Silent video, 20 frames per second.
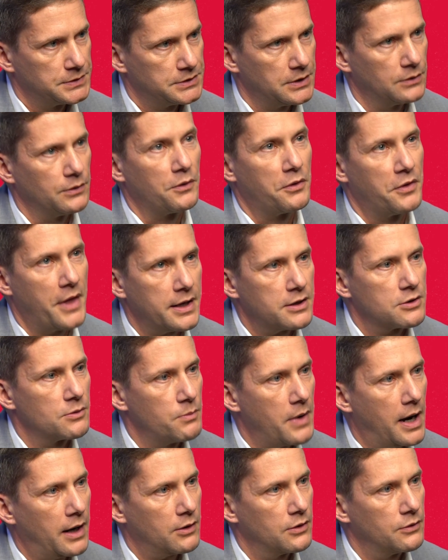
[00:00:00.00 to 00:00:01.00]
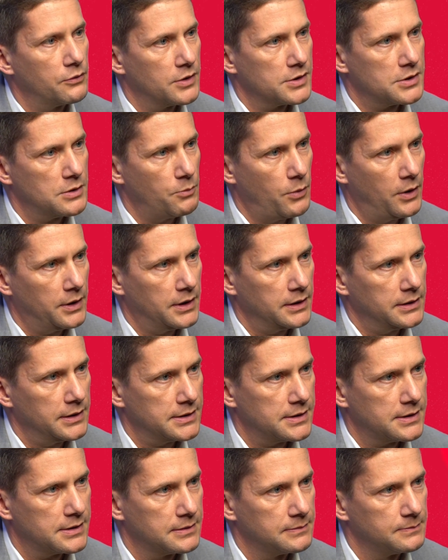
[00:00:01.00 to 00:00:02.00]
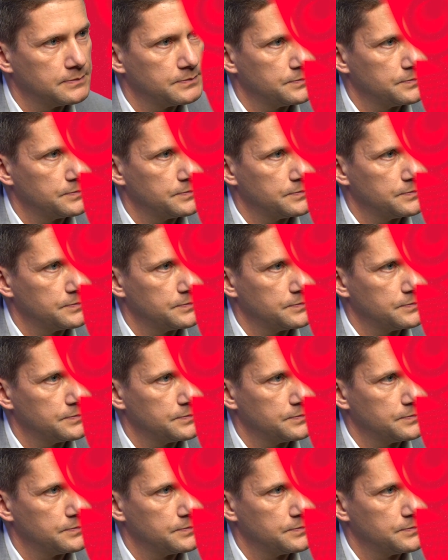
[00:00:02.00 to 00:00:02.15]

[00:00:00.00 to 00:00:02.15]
So thank you, Bracco, for supporting this.